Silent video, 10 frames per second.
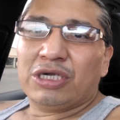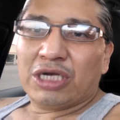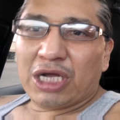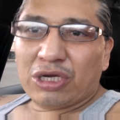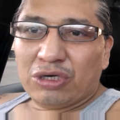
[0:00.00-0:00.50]

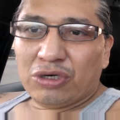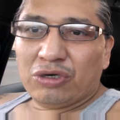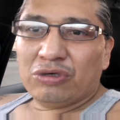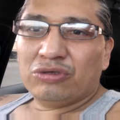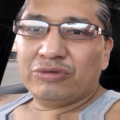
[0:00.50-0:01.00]

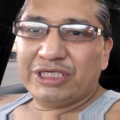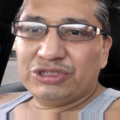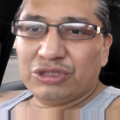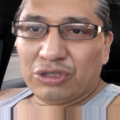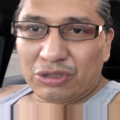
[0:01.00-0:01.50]
Lako
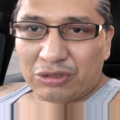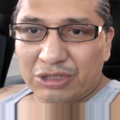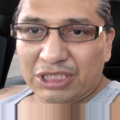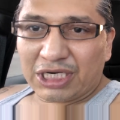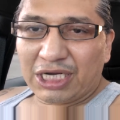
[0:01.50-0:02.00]

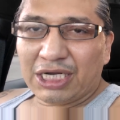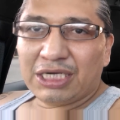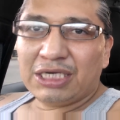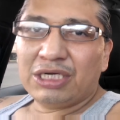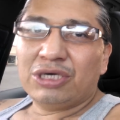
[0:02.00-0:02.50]
Wichoha
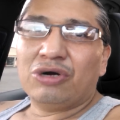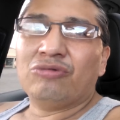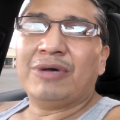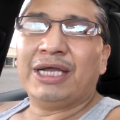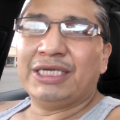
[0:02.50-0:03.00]

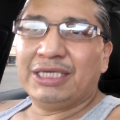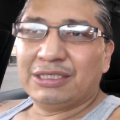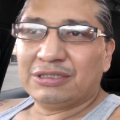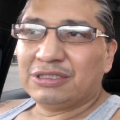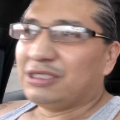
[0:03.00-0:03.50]

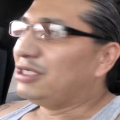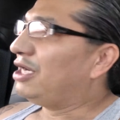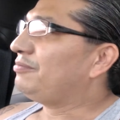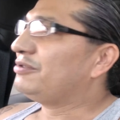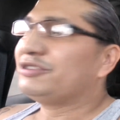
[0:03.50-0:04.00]
Omani.
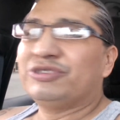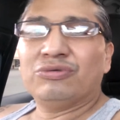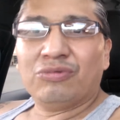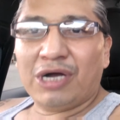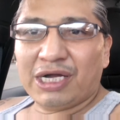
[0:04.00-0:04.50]
Help us to
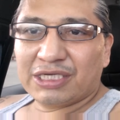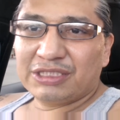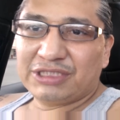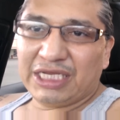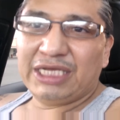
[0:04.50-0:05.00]
walk
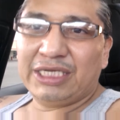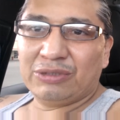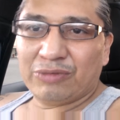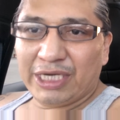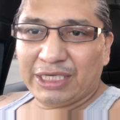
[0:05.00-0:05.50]
the
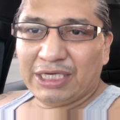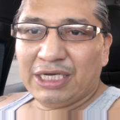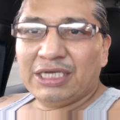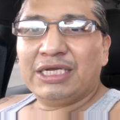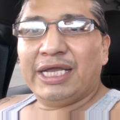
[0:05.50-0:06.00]
Indian way
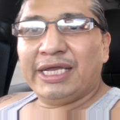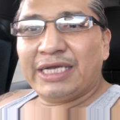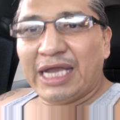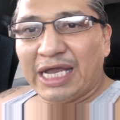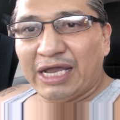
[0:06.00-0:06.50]

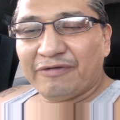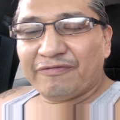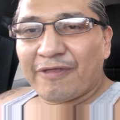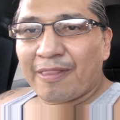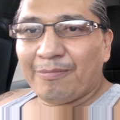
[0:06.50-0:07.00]
and have
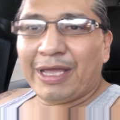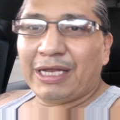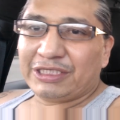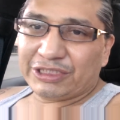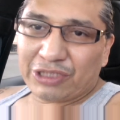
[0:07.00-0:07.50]

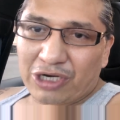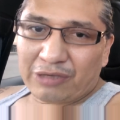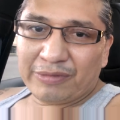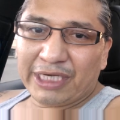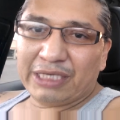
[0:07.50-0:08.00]
balance and
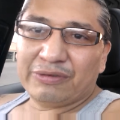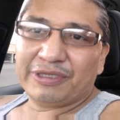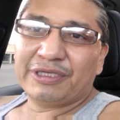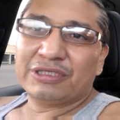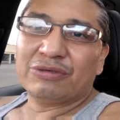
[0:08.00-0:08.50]
harmony
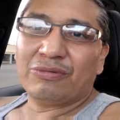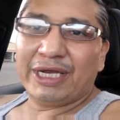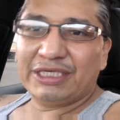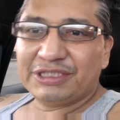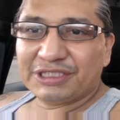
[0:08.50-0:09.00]
with the
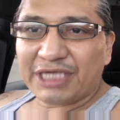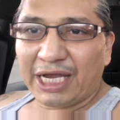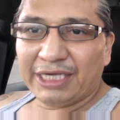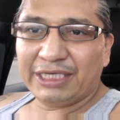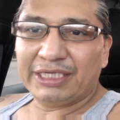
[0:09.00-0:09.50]
white
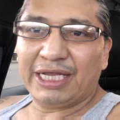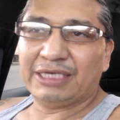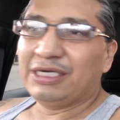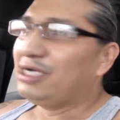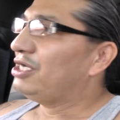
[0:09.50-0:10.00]
society that